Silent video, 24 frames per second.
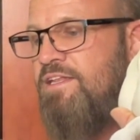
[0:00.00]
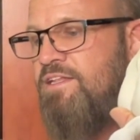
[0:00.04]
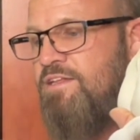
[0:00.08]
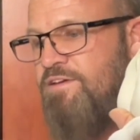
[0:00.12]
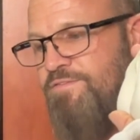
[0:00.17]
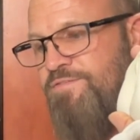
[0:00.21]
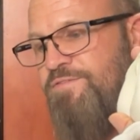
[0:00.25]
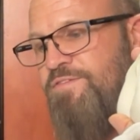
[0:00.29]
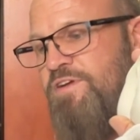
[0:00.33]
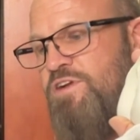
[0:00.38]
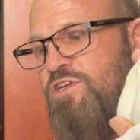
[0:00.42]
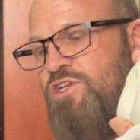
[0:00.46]

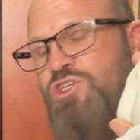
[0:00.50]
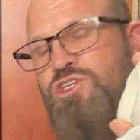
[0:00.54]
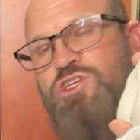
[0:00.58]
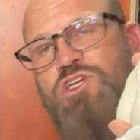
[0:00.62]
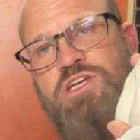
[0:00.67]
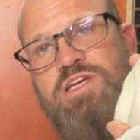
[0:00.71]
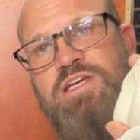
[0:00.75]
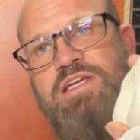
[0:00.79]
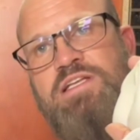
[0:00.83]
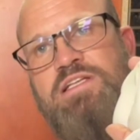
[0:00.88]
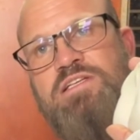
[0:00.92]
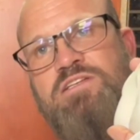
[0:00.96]
different
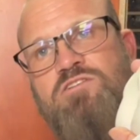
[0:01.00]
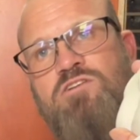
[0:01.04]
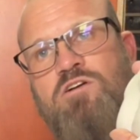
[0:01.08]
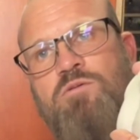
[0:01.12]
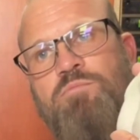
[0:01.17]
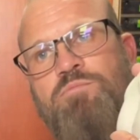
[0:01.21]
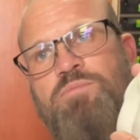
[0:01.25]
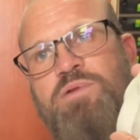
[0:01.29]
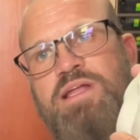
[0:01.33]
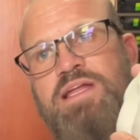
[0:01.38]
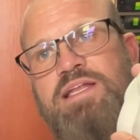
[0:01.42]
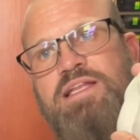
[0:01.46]
genes,
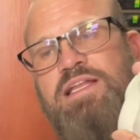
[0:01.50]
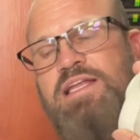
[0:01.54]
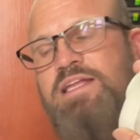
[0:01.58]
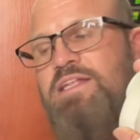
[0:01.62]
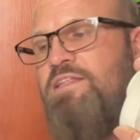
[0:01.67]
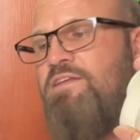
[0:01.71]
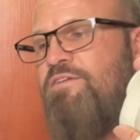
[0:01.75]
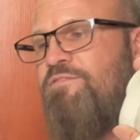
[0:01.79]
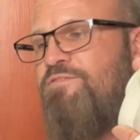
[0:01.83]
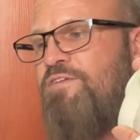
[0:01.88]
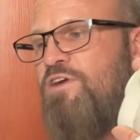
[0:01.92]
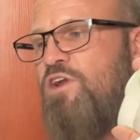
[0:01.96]
completely
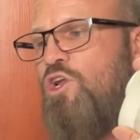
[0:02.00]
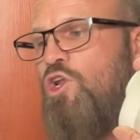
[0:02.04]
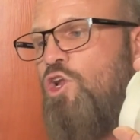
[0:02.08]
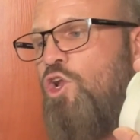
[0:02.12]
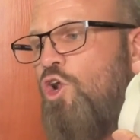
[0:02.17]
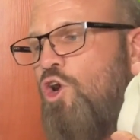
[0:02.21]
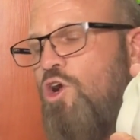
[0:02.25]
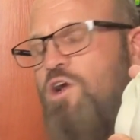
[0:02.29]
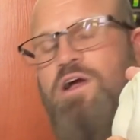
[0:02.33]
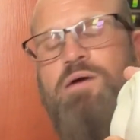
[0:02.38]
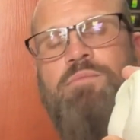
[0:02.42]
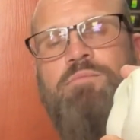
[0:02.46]
different
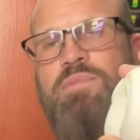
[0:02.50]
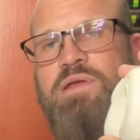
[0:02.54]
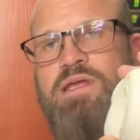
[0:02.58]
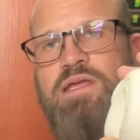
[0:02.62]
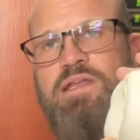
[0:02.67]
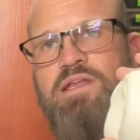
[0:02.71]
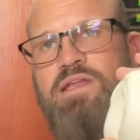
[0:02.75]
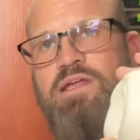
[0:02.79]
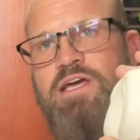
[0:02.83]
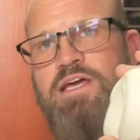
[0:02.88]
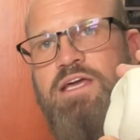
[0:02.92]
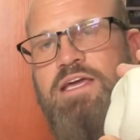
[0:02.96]
look, I
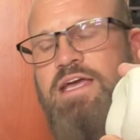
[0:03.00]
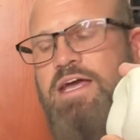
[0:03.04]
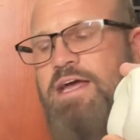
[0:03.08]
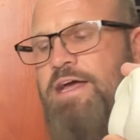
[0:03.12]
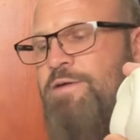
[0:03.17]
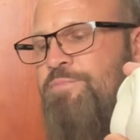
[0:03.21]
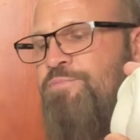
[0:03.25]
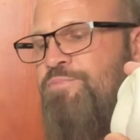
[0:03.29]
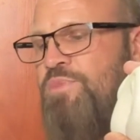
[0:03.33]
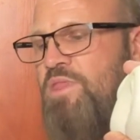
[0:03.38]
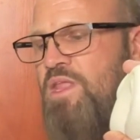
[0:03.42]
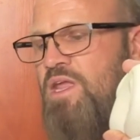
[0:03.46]
mean,
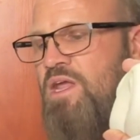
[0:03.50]
okay,